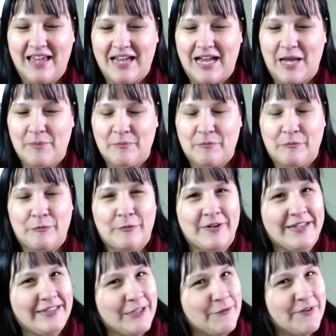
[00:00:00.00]
I'm
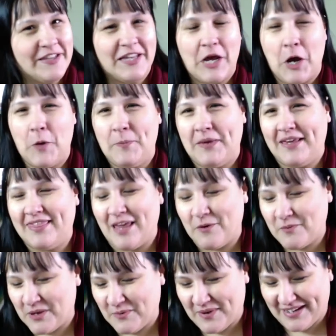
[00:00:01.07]
really, really hoping that
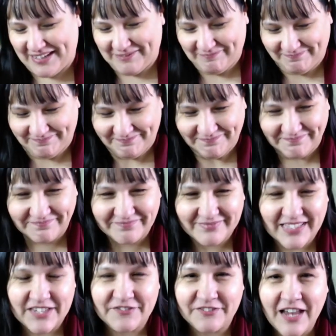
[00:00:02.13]
we win it.
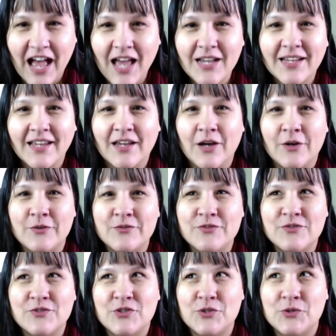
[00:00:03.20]
If not, it goes
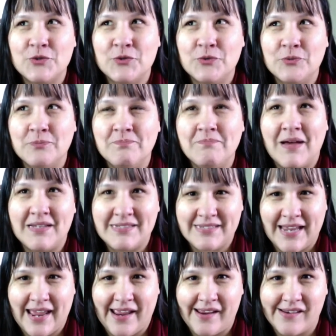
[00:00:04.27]
to
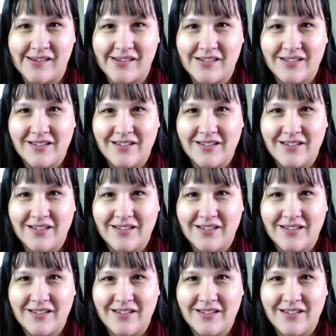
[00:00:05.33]
Monday.